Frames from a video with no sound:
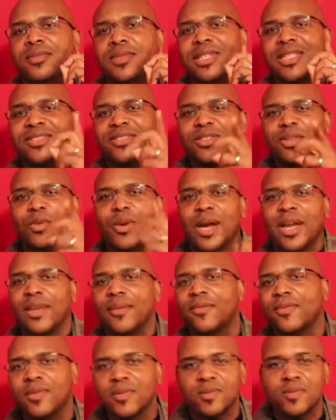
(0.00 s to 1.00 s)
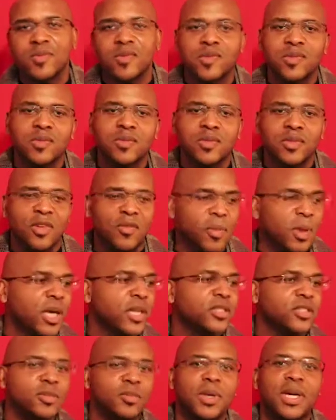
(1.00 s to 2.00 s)
is the wife of
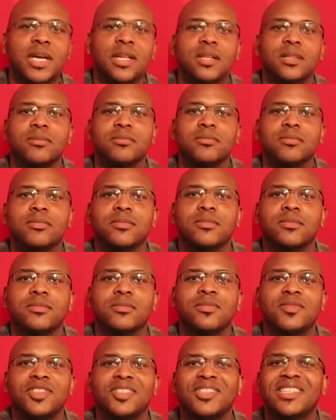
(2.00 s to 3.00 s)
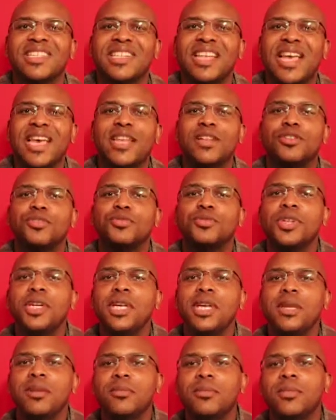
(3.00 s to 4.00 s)
Pontius Pilate. She says, "I had a
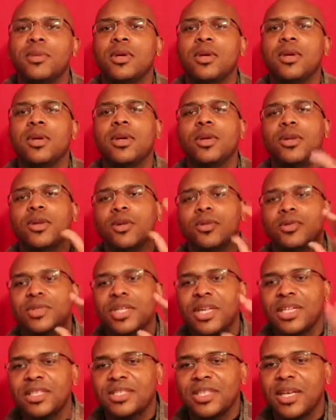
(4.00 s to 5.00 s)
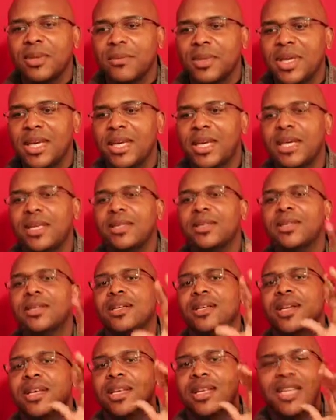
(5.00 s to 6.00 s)
dream. Don't touch that man.
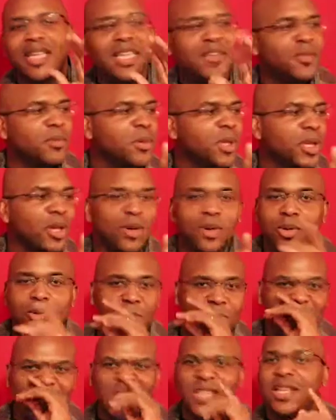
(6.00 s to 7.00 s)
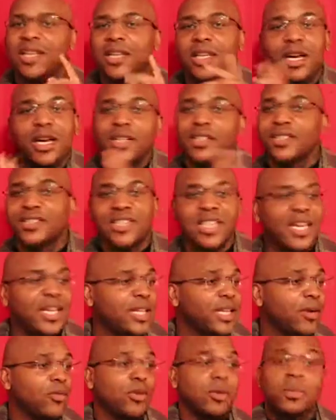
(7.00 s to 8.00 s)
Leave him alone." Now
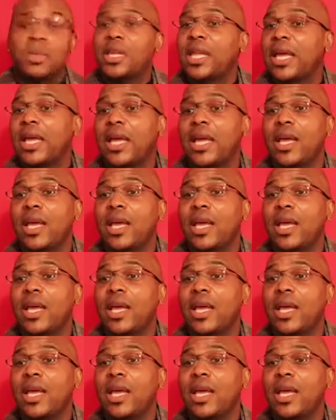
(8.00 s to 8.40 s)
understand, that woman